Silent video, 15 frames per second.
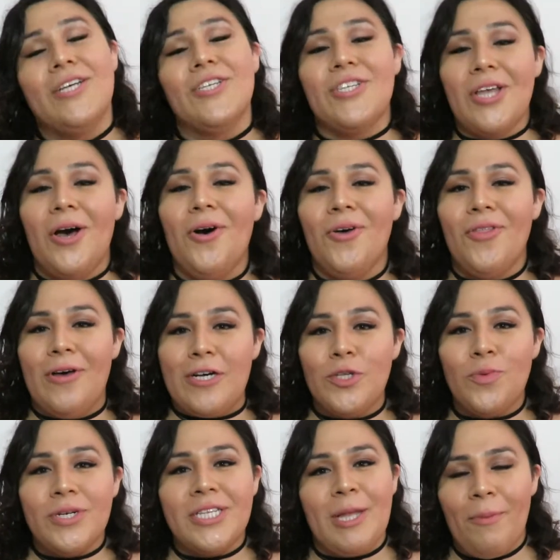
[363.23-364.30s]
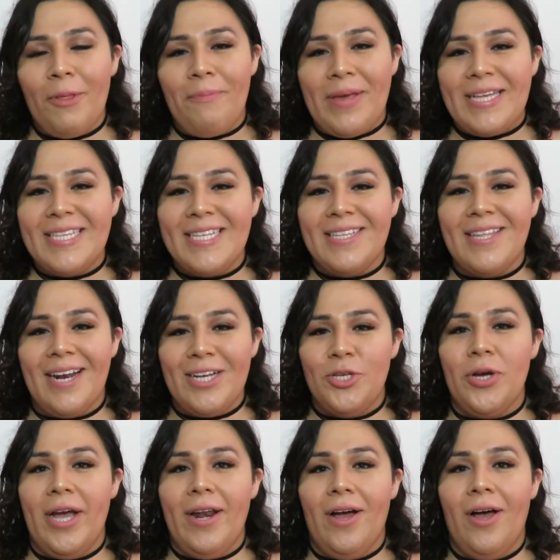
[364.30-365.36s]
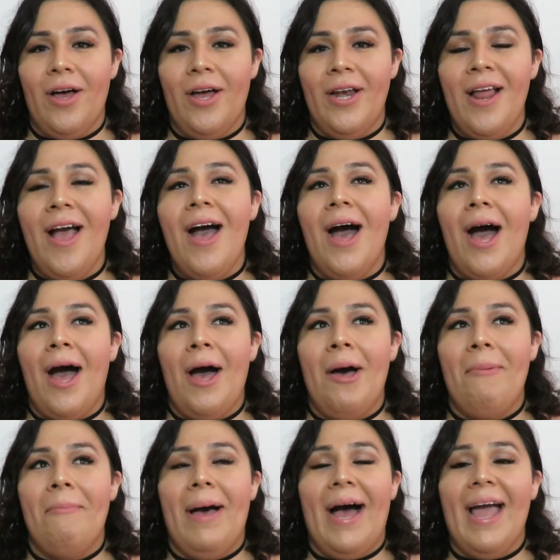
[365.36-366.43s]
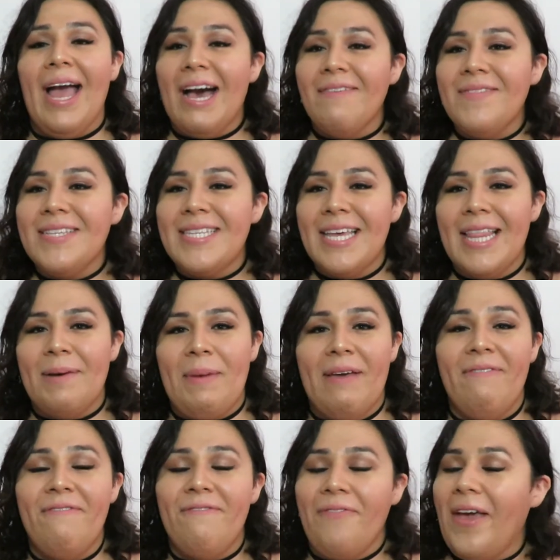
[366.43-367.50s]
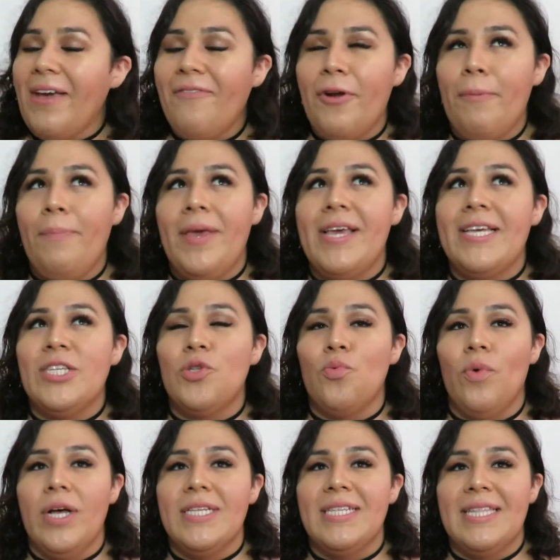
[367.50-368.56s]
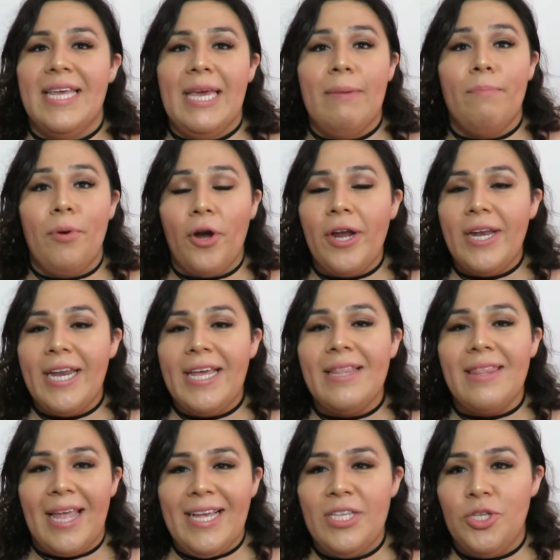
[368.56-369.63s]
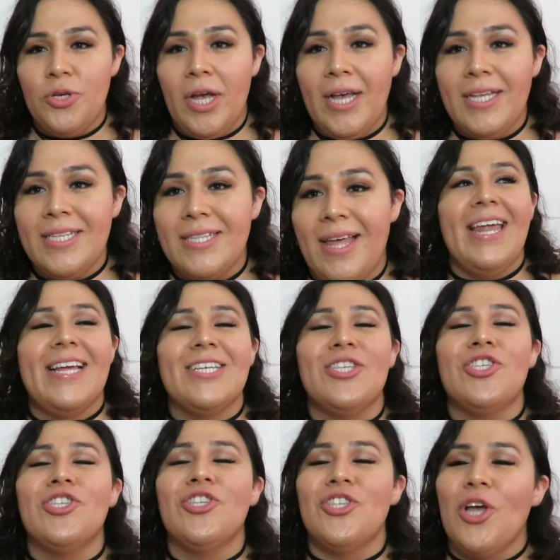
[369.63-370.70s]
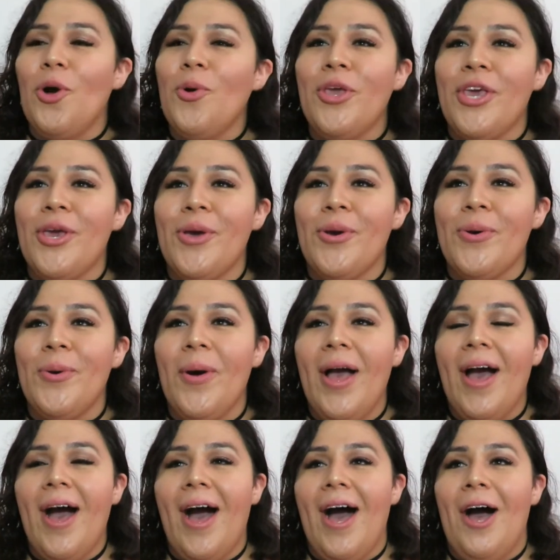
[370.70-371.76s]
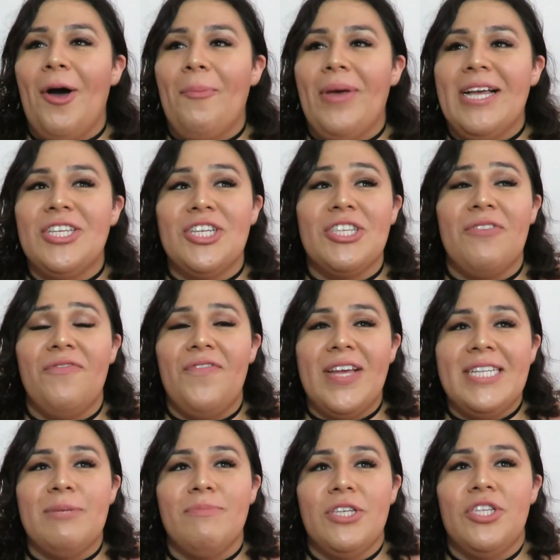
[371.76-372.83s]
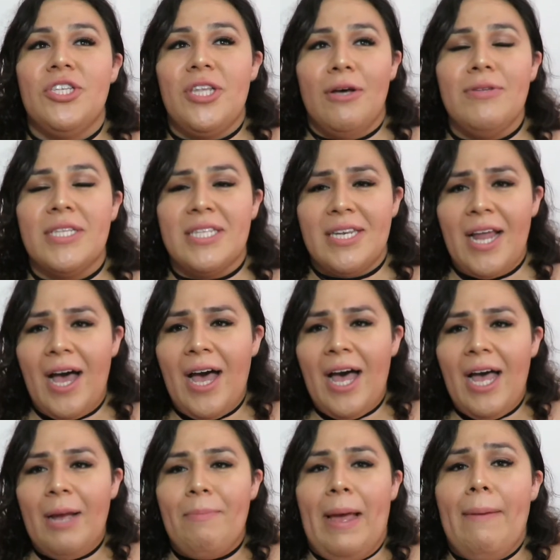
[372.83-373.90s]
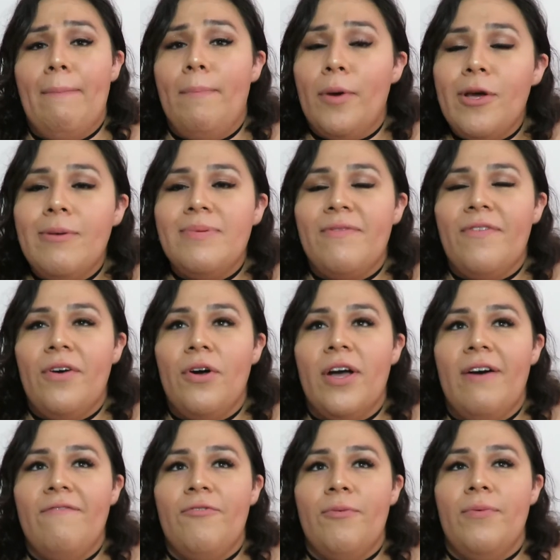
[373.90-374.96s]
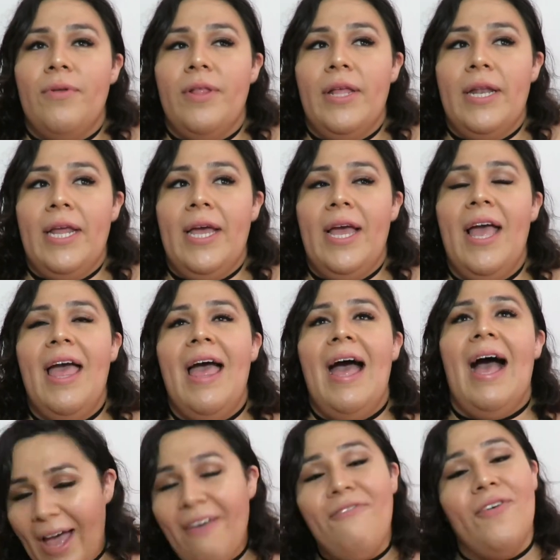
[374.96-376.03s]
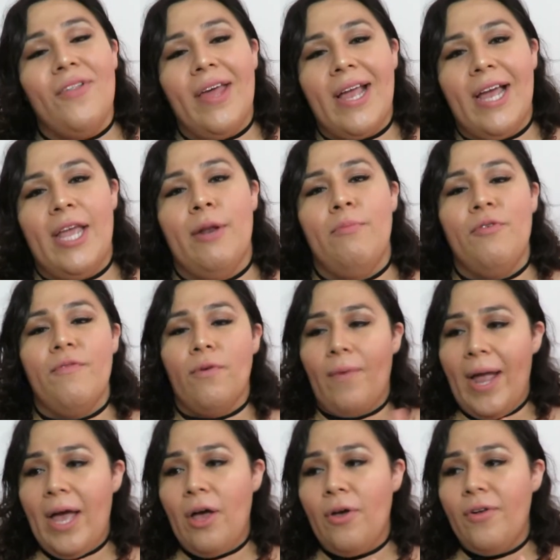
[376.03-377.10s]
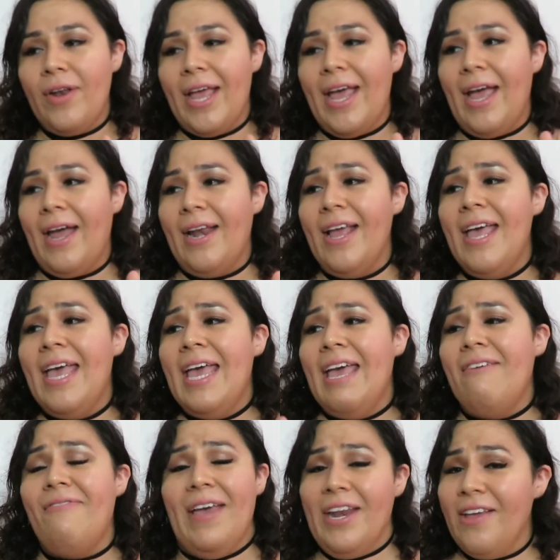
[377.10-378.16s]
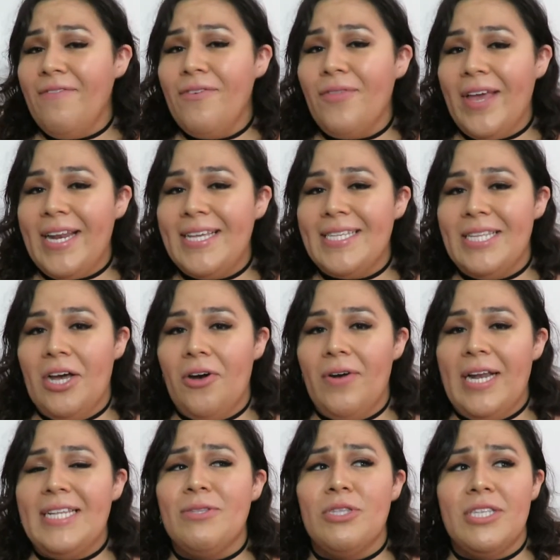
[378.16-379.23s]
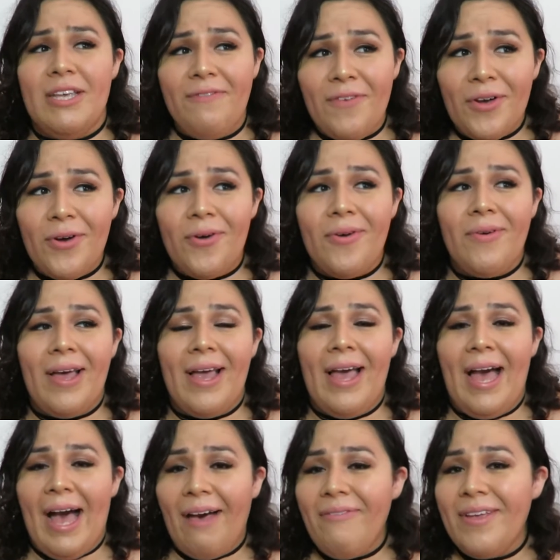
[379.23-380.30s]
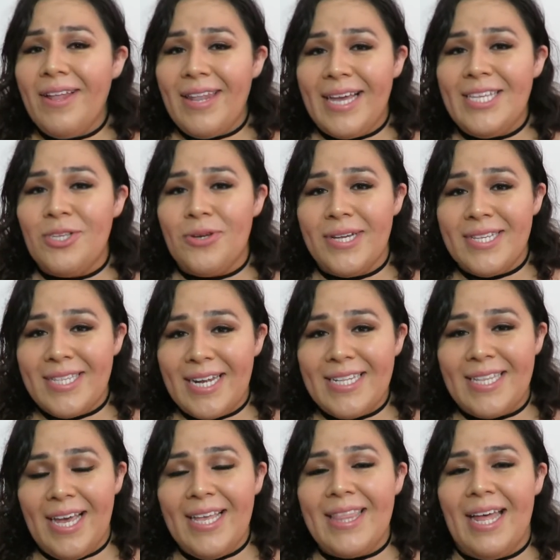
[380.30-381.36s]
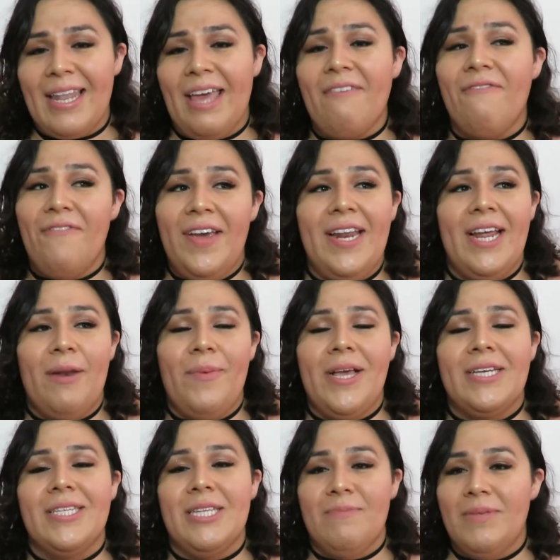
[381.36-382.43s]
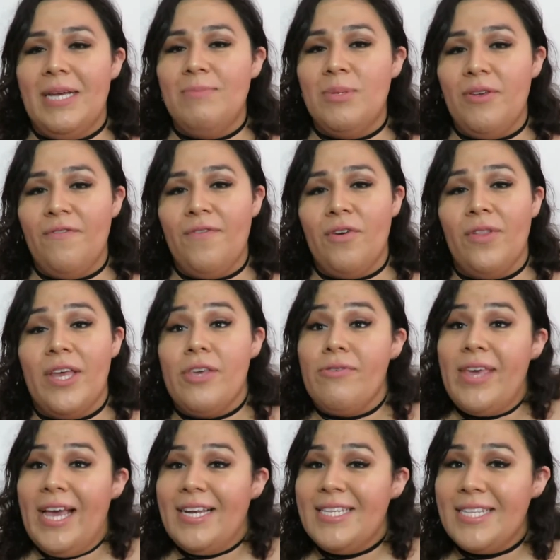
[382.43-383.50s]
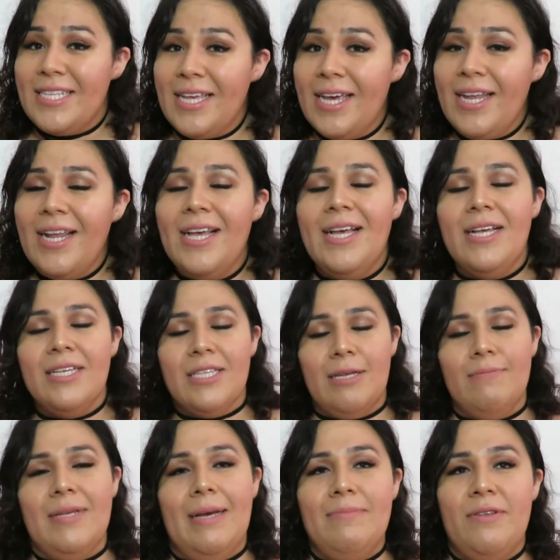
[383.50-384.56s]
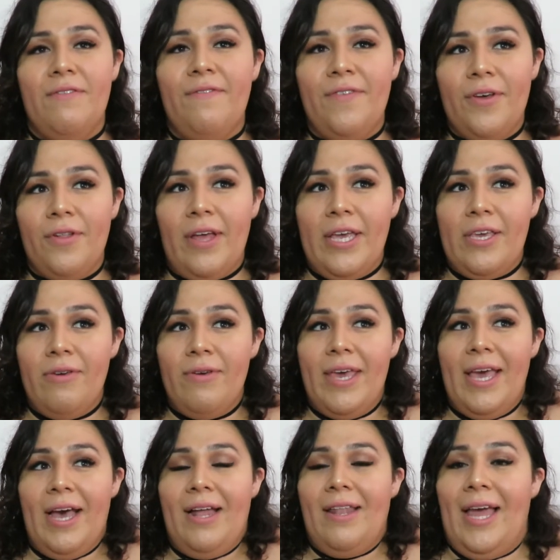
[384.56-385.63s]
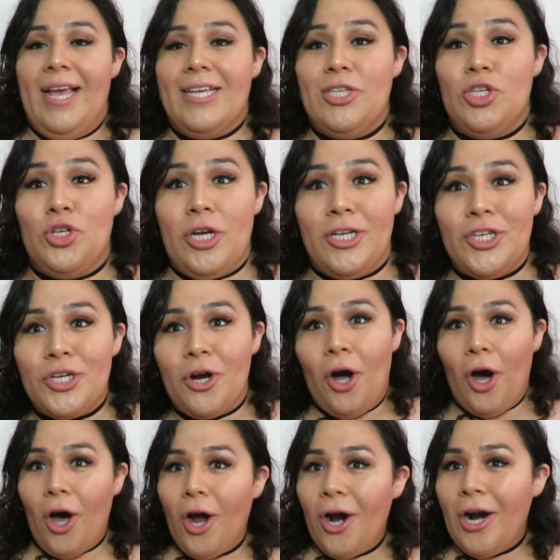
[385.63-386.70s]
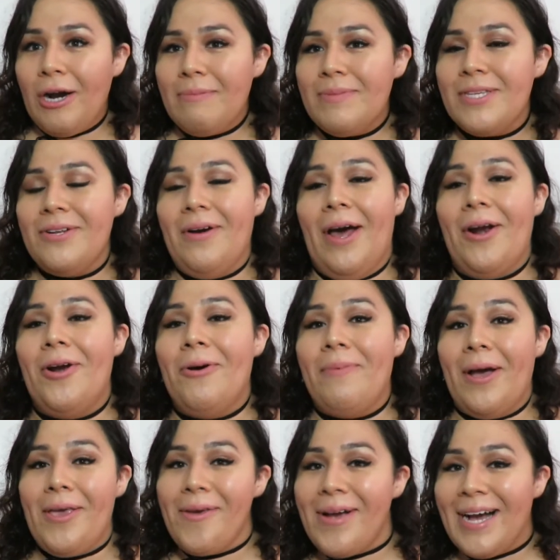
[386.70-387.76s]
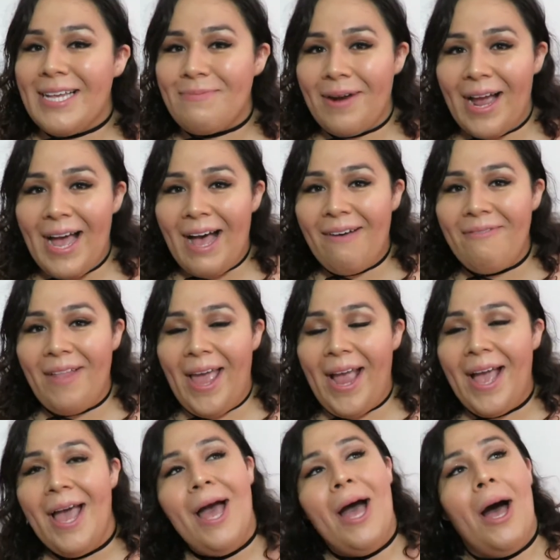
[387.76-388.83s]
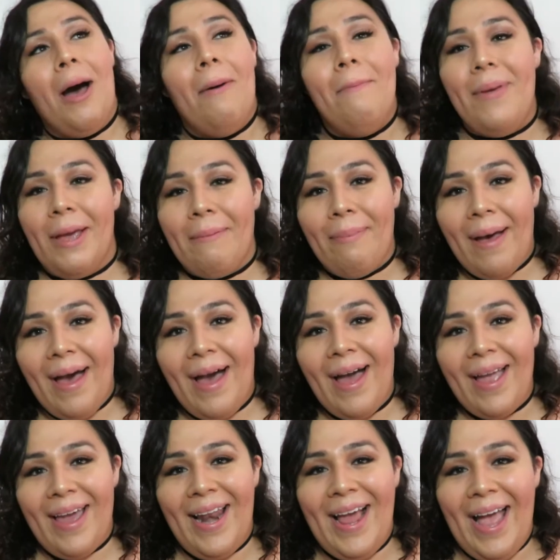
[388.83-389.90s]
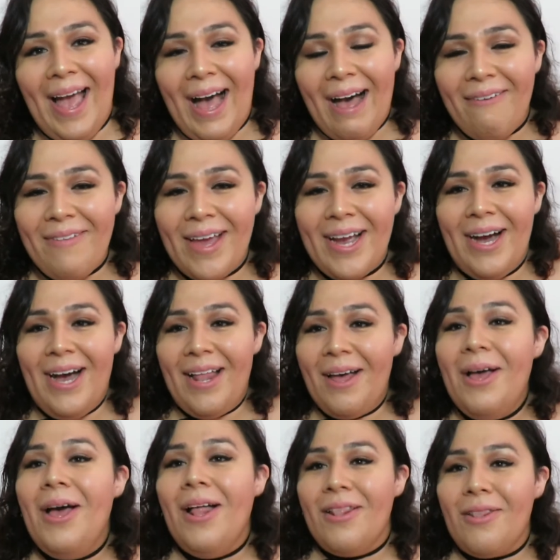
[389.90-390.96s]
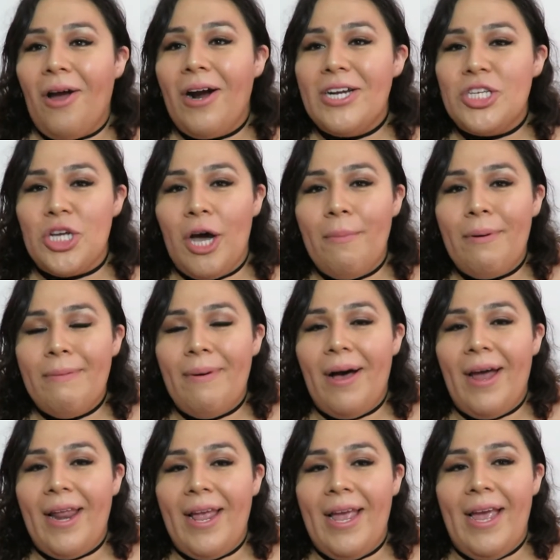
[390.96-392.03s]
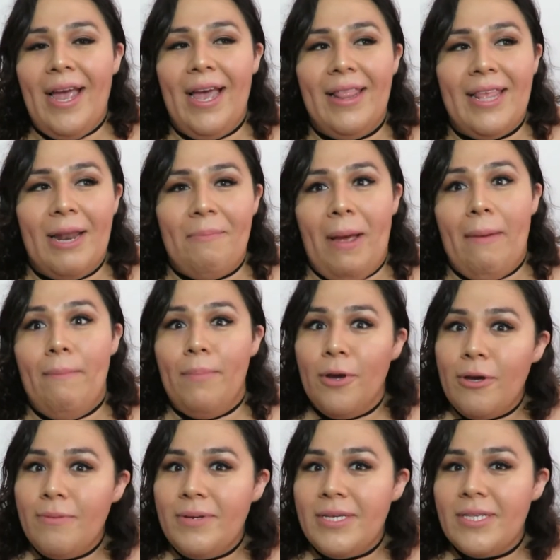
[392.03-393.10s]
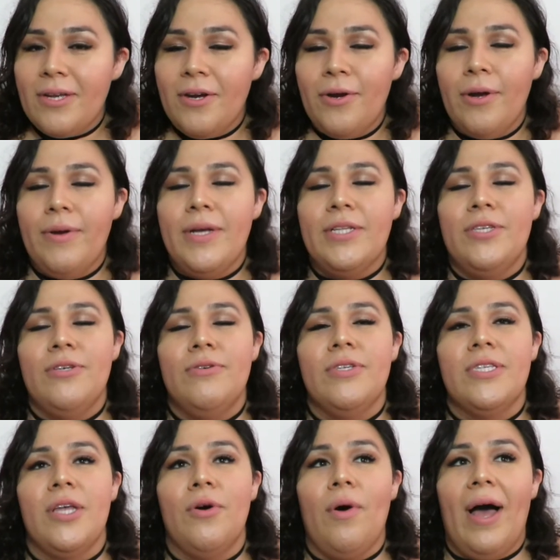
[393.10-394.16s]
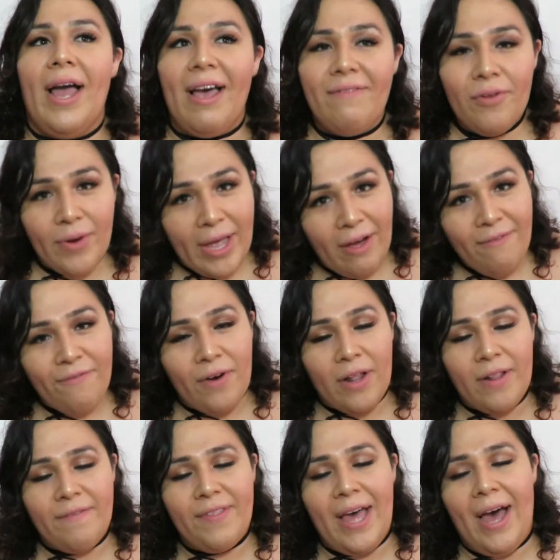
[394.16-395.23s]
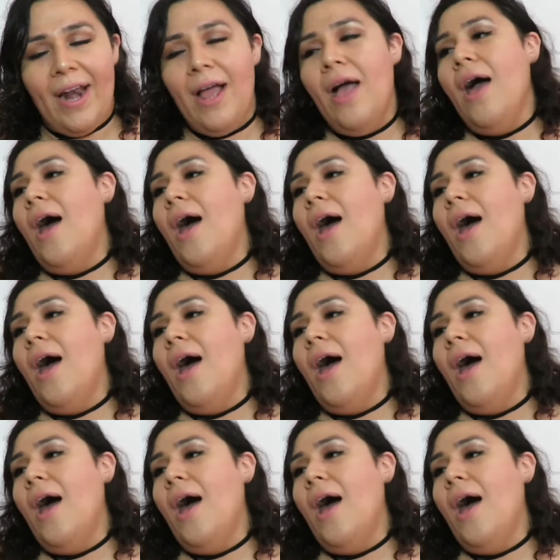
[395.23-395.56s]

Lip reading: So those were some of the pieces that I tried on. I have to say that my favorite piece was the burgundy lace dress. It is so cute. It just fits me so snug. My boobs feel comfortable in it. I feel like I can move around. And if any of you ladies know, it's difficult having a lace dress that's like that, like fitted, because sometimes you feel like you can't sit. Sometimes you feel like you can't like stretch your arms. You know, I don't know about you guys, but I have like a big back and I have like a large upper body, and then my boobies are growing too. So I have to account for all of that.